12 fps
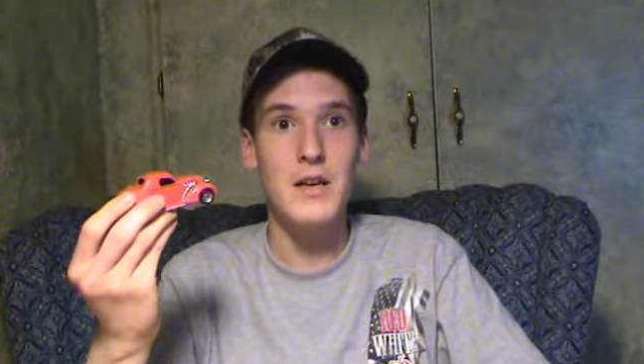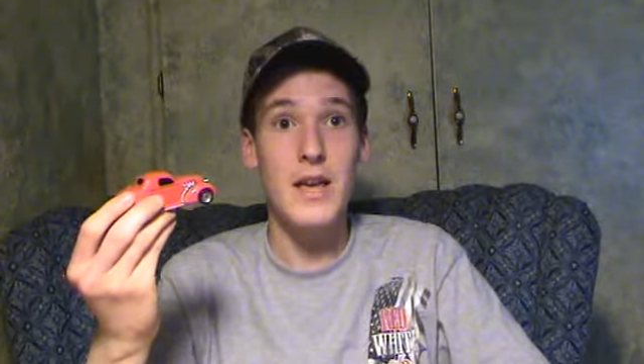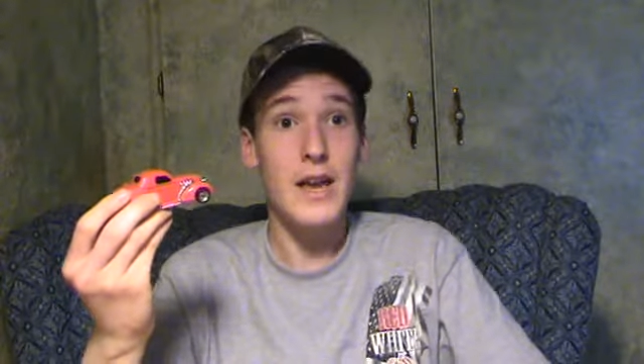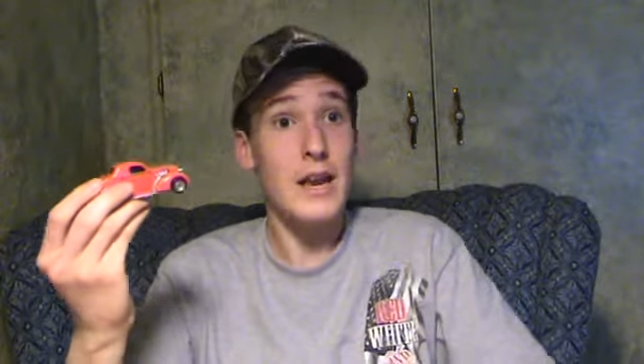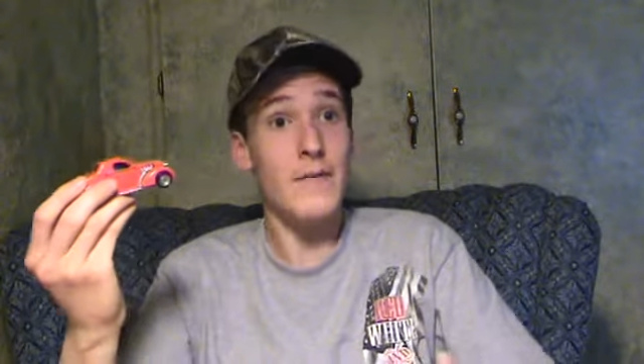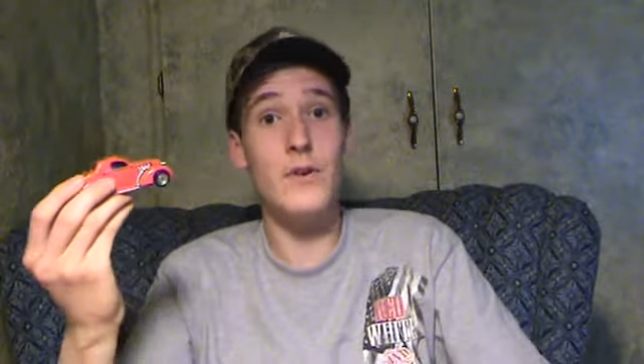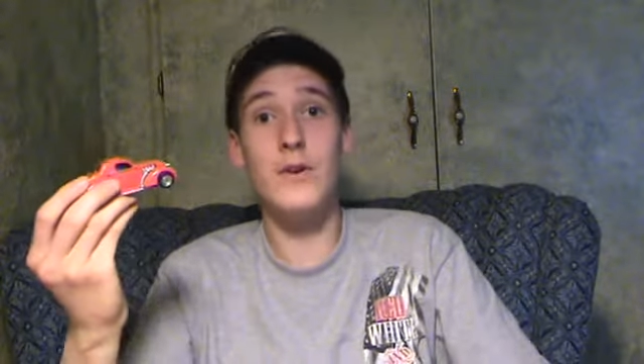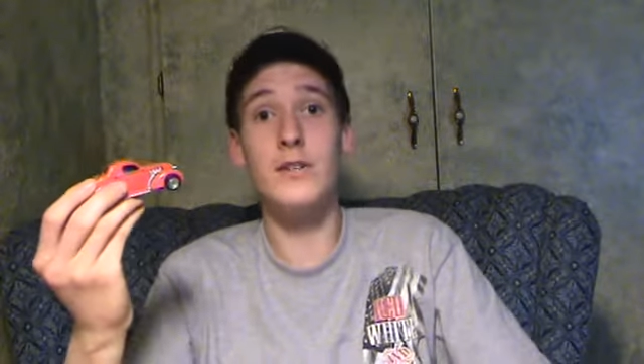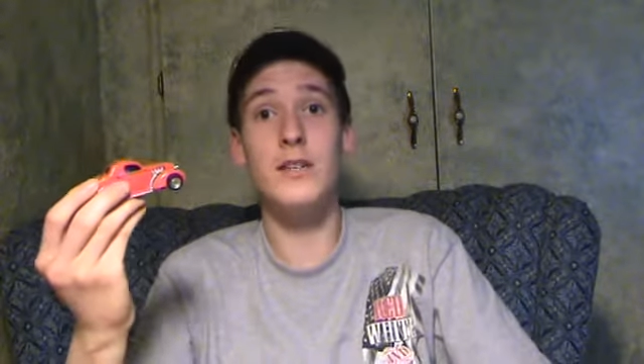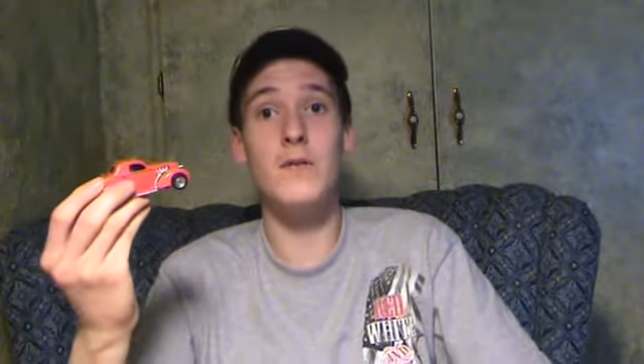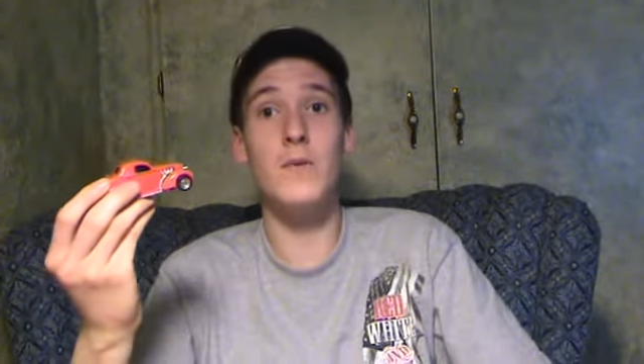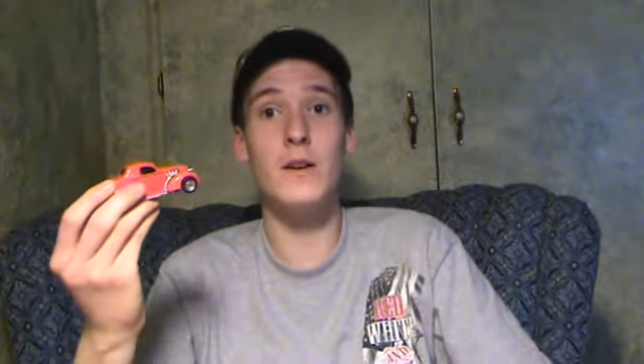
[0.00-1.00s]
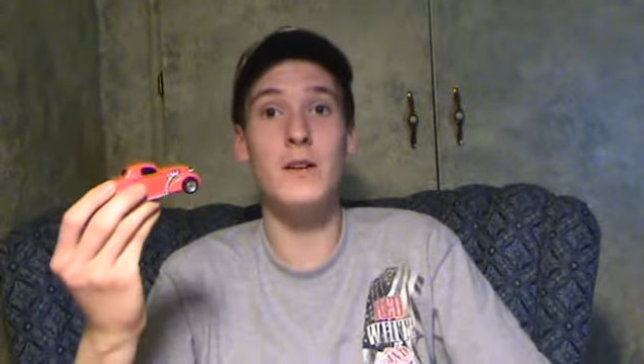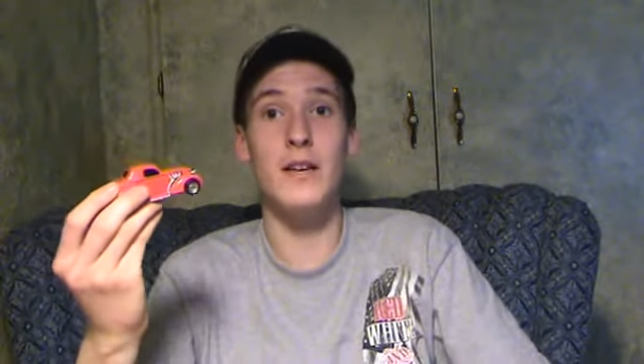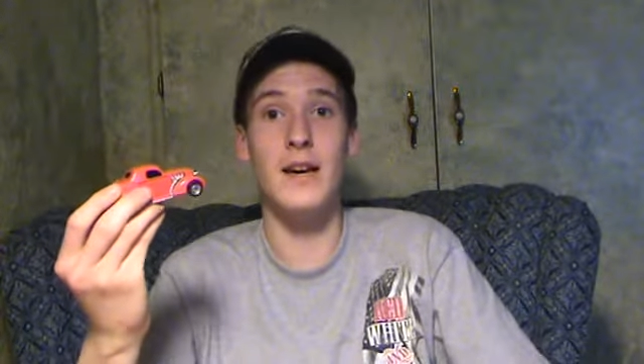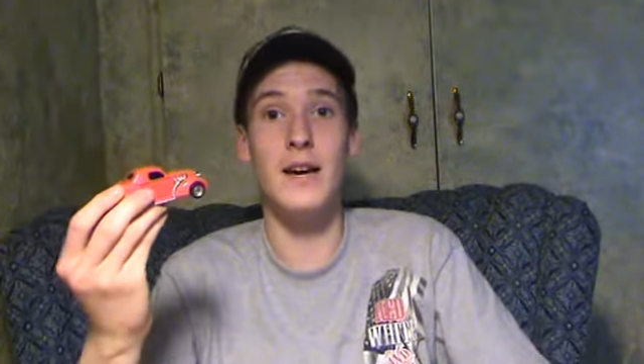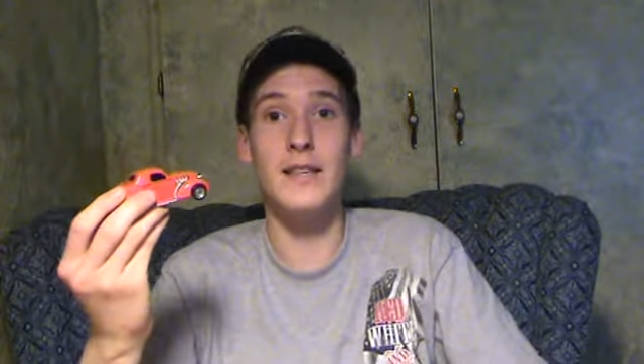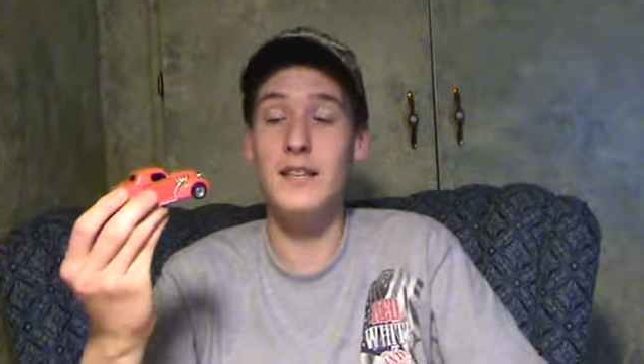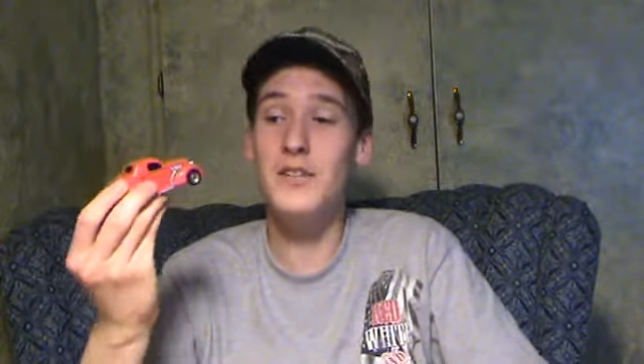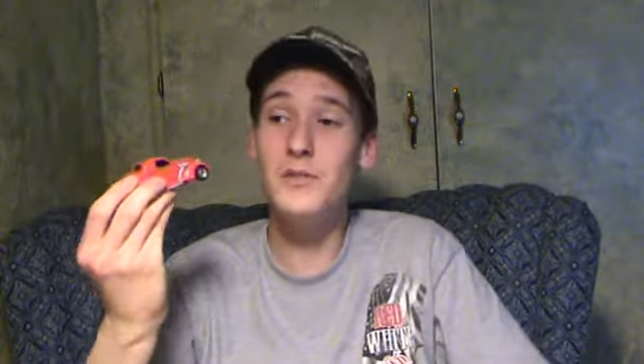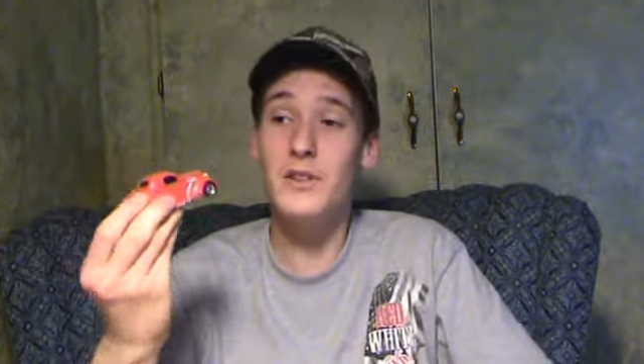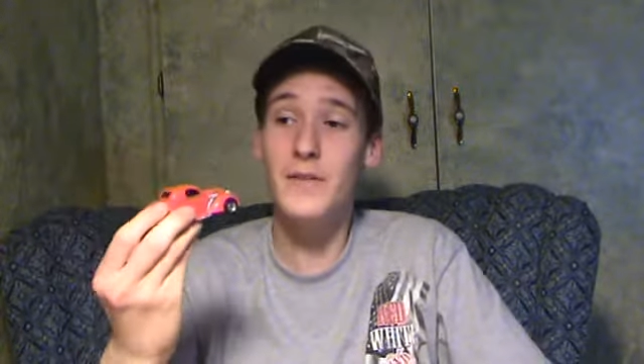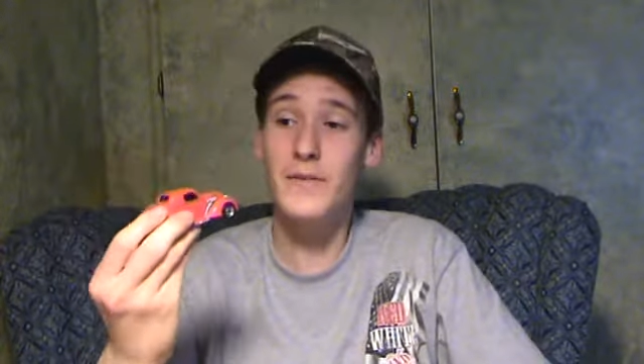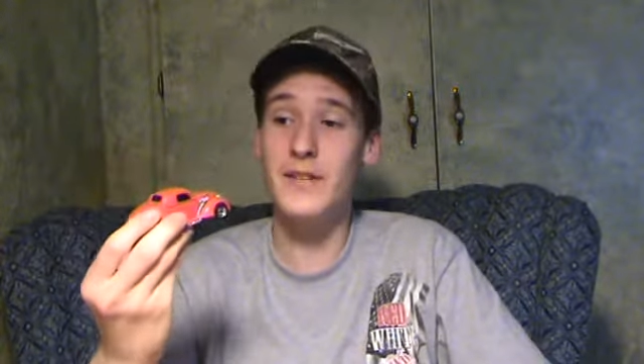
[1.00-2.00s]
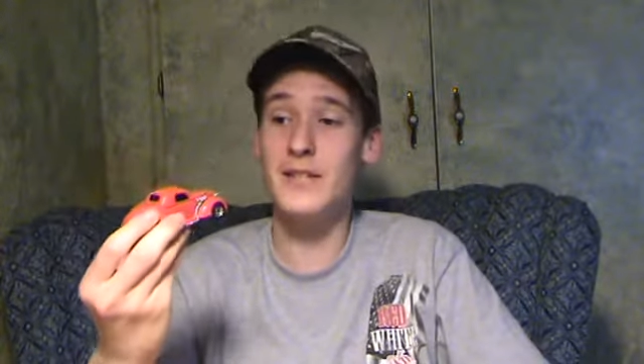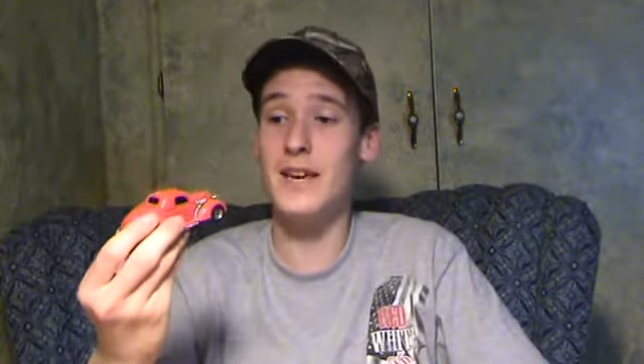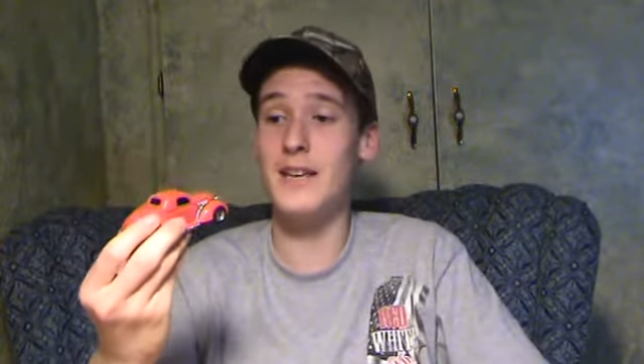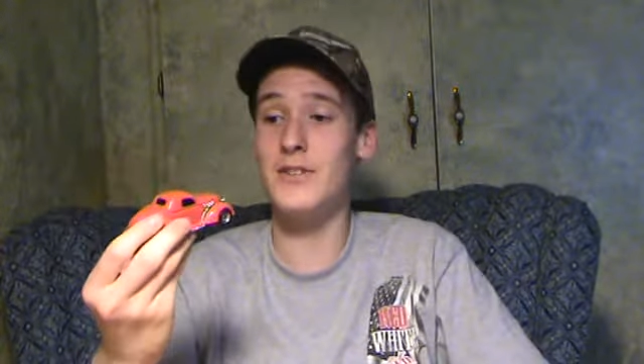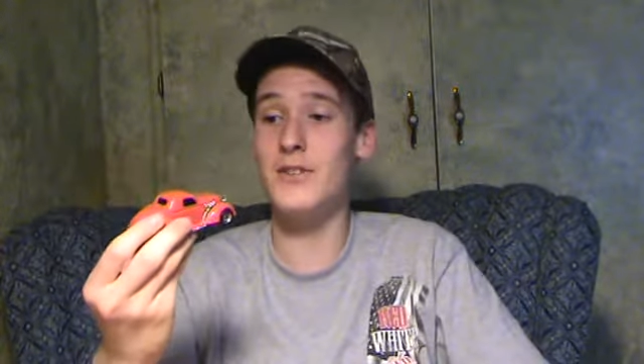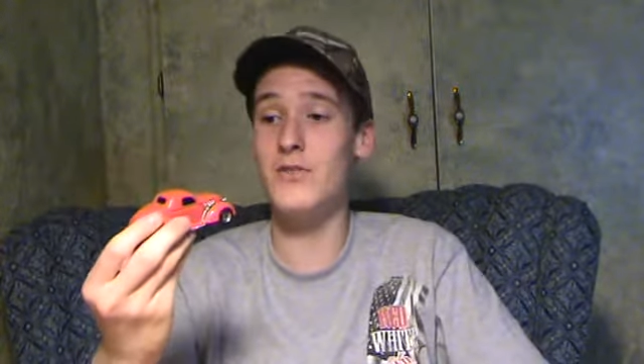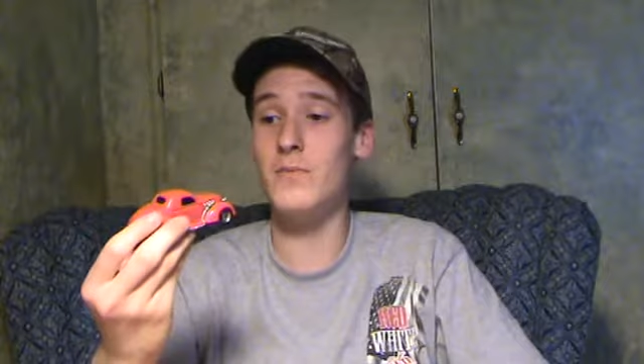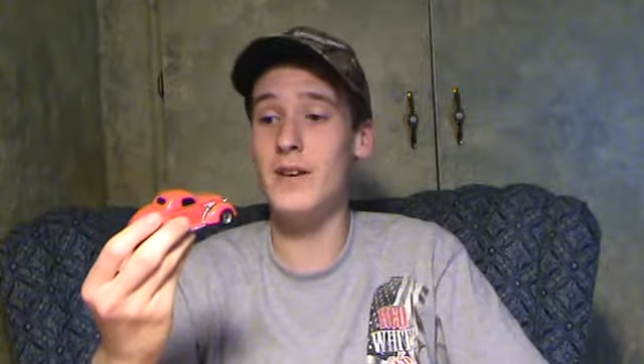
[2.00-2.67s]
And if you're a G1 guy, then you'd love this guy too,